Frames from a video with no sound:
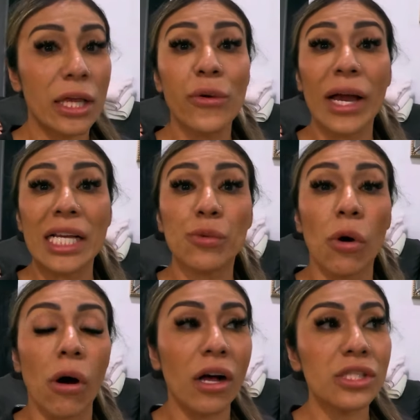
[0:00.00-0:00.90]
and you guys
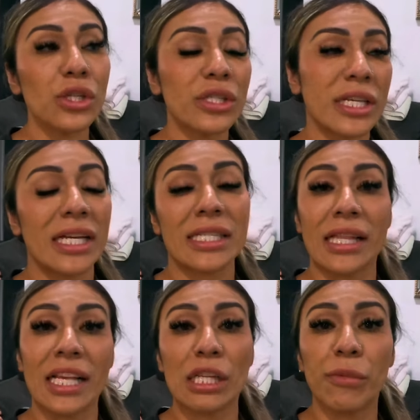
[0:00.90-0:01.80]
will also see us
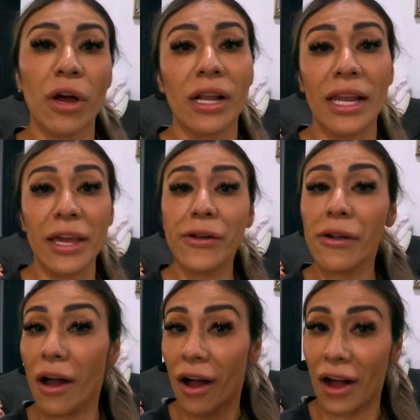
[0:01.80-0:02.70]
in this vlog
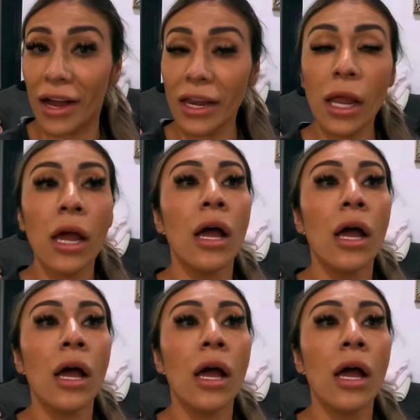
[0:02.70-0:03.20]
later on.